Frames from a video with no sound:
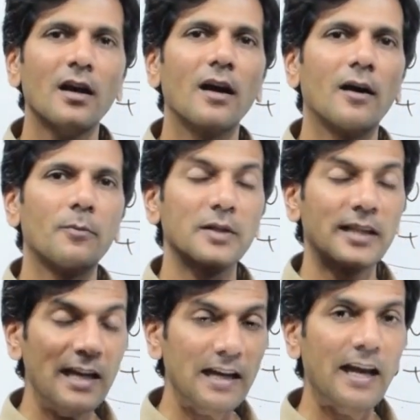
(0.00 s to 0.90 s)
But
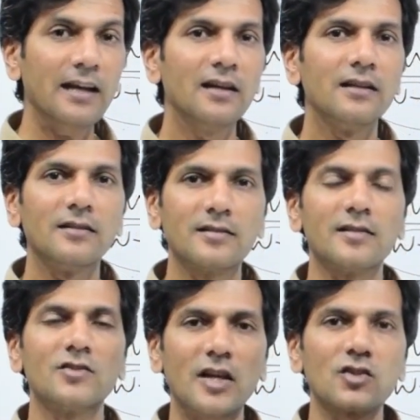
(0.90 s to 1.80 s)
then again, this
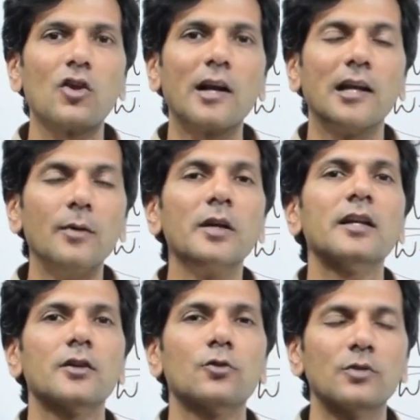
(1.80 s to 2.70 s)
is just not
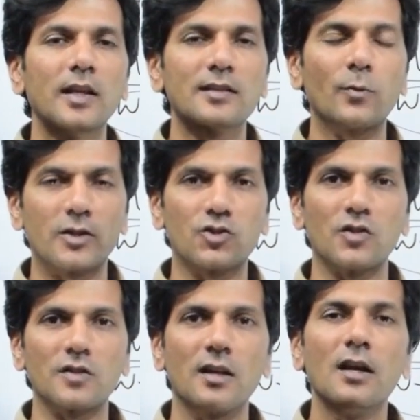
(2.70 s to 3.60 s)
limited to these
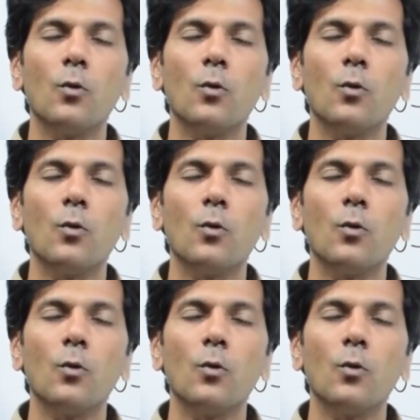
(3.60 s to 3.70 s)
questions.